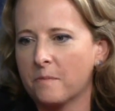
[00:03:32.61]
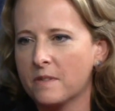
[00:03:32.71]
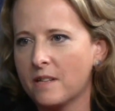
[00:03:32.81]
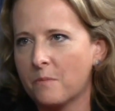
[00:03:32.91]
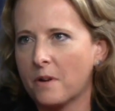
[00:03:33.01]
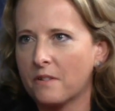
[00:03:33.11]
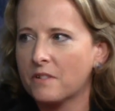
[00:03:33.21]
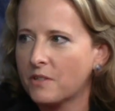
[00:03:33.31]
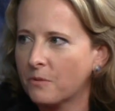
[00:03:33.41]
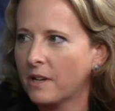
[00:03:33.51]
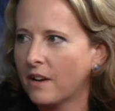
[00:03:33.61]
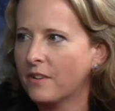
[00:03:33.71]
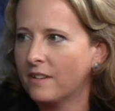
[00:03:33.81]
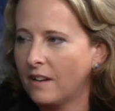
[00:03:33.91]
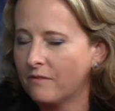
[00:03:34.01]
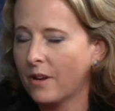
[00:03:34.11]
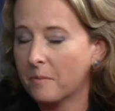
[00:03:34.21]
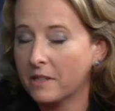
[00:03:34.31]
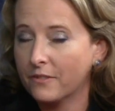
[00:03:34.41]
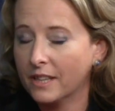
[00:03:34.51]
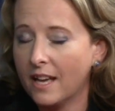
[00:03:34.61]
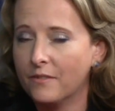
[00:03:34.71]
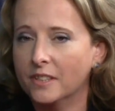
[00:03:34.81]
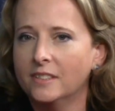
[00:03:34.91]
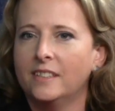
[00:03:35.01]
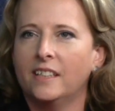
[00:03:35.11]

stepbrothers, so we have an, a family okay. of 11.